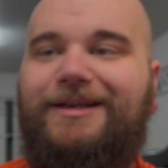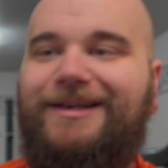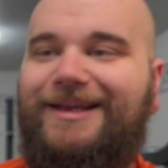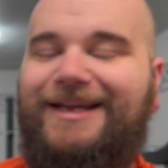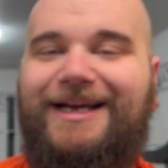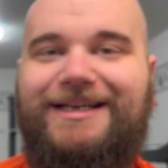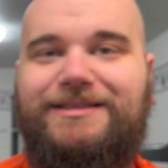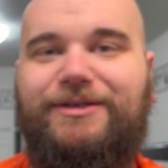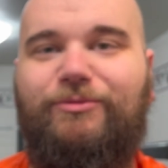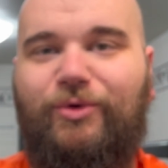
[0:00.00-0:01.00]
Hey
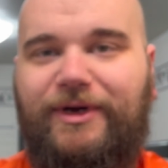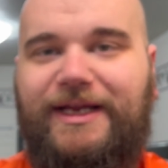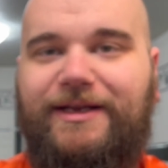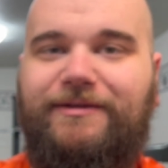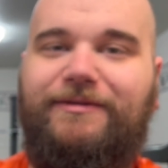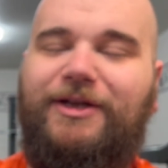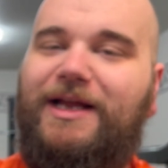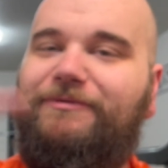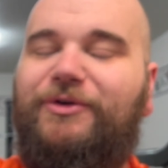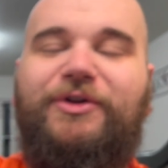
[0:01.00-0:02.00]
guys, good morning, good
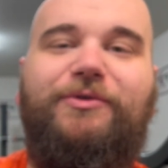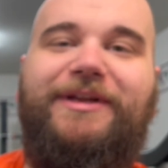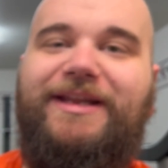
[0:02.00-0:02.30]
afternoon,